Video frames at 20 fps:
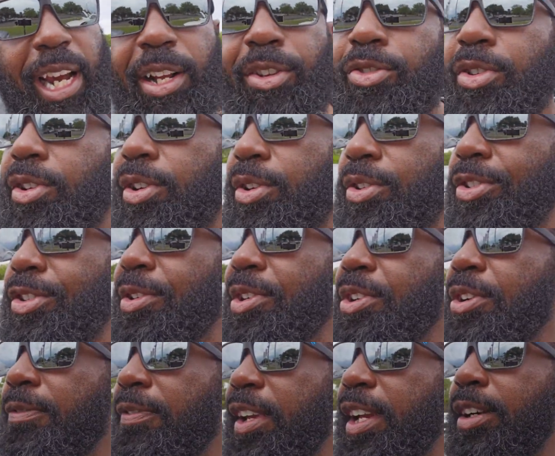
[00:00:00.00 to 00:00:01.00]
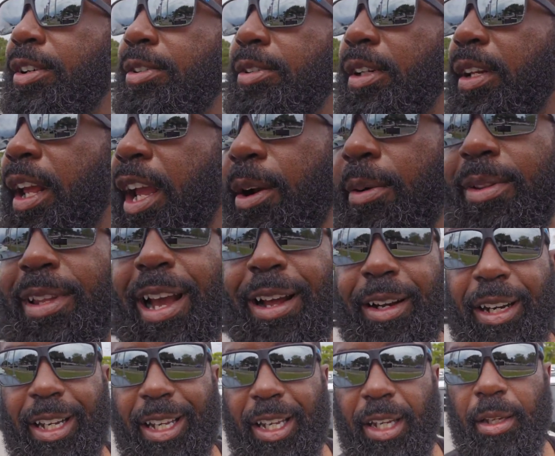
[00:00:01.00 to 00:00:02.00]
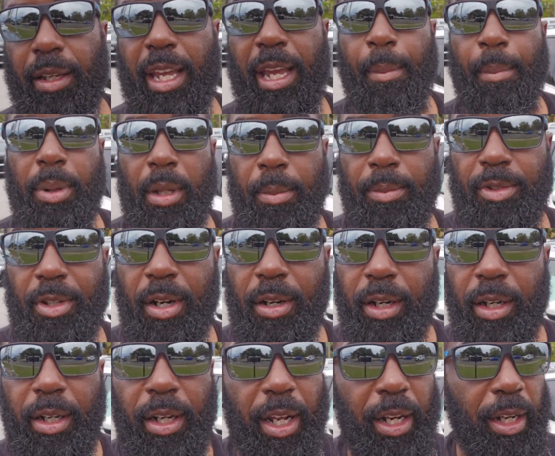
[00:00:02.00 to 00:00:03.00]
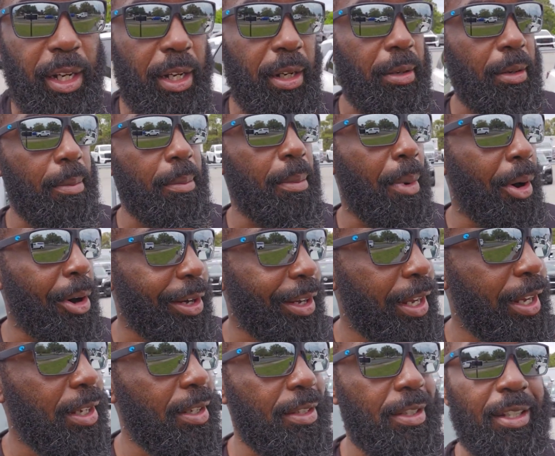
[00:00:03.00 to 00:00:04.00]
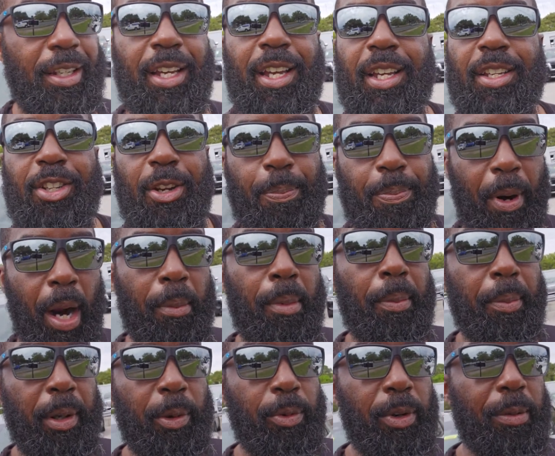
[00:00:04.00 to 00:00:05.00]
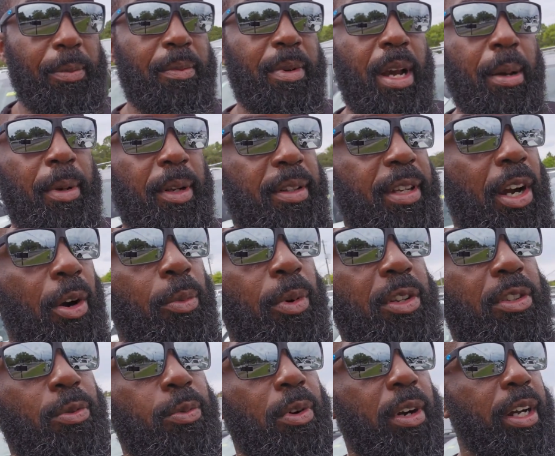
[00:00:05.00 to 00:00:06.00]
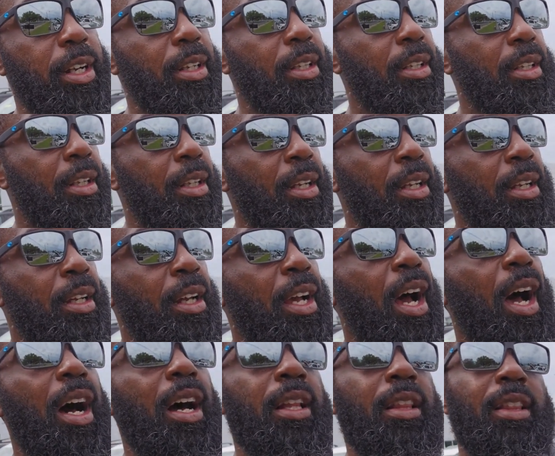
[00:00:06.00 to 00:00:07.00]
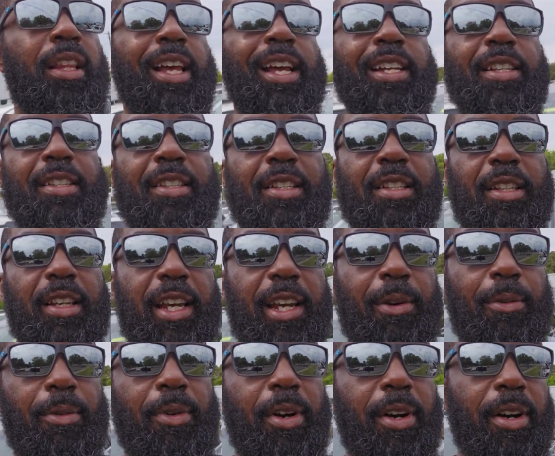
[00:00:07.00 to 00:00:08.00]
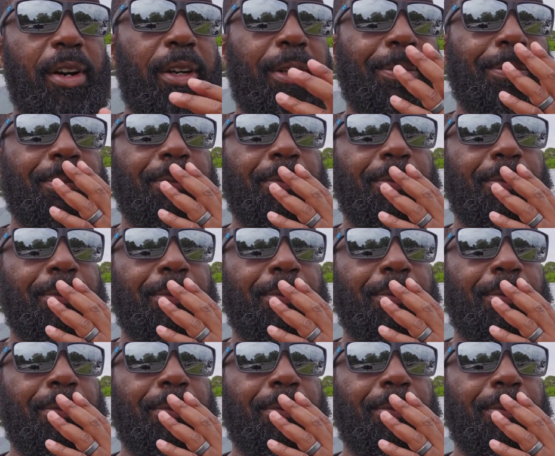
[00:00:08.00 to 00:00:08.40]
introduced to a new vehicle today without any emblems on it, any markings, you probably wouldn't be able to tell what's what unless it were